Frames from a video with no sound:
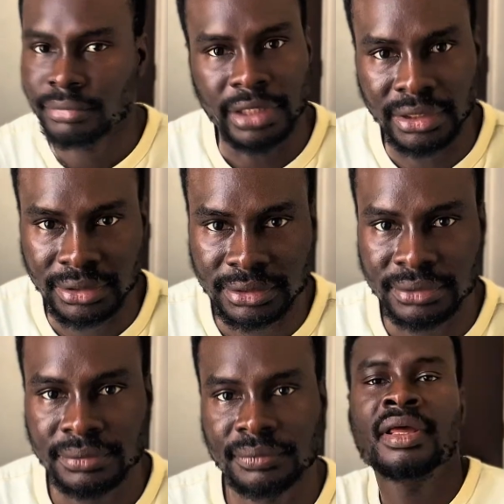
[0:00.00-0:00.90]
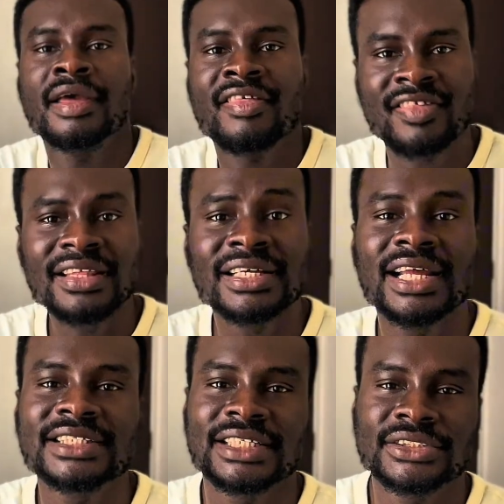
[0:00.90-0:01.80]
Learn it. Set
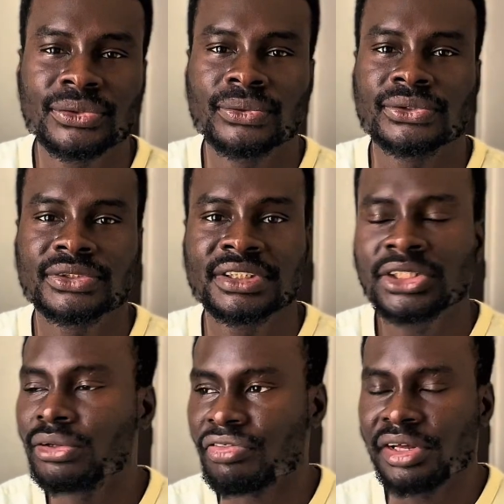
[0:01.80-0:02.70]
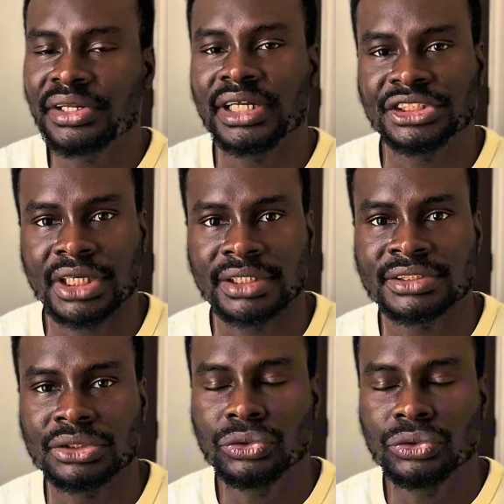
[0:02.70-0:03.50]
alerts as zones instead of staring at charts.